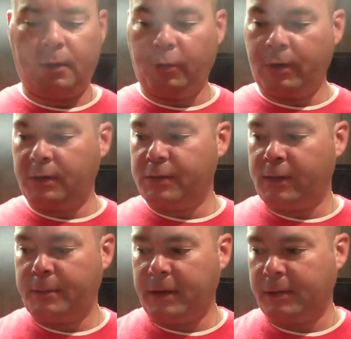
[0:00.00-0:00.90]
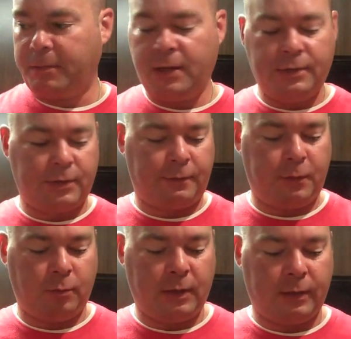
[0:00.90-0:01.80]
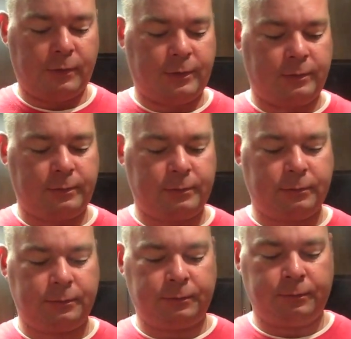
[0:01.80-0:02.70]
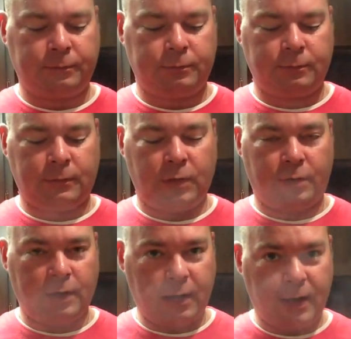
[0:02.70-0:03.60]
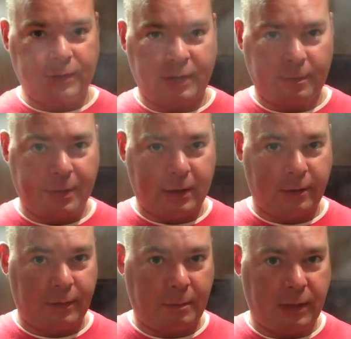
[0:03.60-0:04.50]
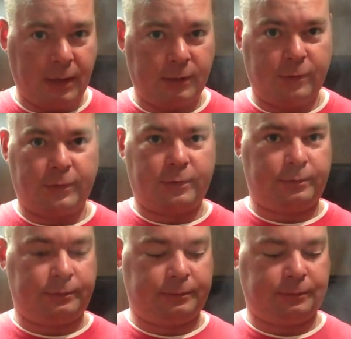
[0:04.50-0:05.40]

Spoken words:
And we're going to talk about the beans in a few minutes. You cannot skip out on the beans.